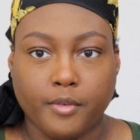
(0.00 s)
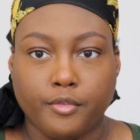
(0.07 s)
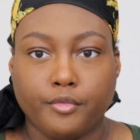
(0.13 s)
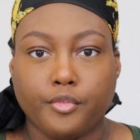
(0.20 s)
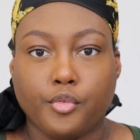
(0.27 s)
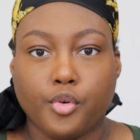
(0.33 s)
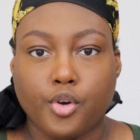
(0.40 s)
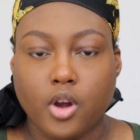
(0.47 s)

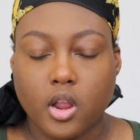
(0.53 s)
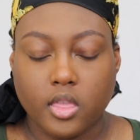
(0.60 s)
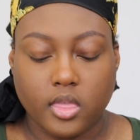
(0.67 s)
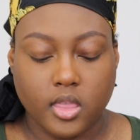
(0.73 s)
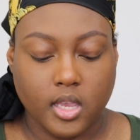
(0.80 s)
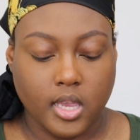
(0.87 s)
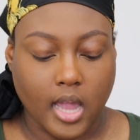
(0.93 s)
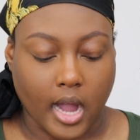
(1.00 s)
For
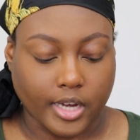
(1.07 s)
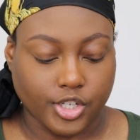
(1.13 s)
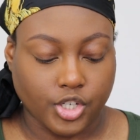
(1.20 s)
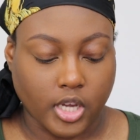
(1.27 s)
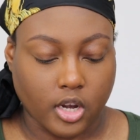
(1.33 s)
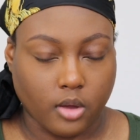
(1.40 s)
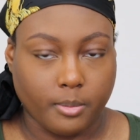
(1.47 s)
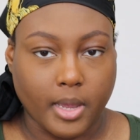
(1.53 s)
the
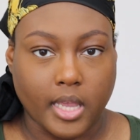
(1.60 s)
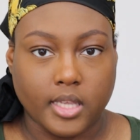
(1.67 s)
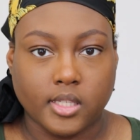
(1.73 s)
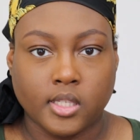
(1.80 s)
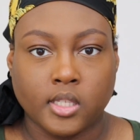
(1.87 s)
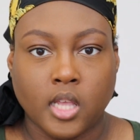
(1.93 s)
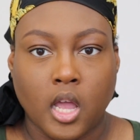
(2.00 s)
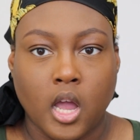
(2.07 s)
eyeshadow
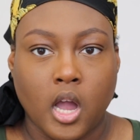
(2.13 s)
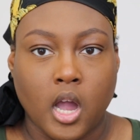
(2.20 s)
base,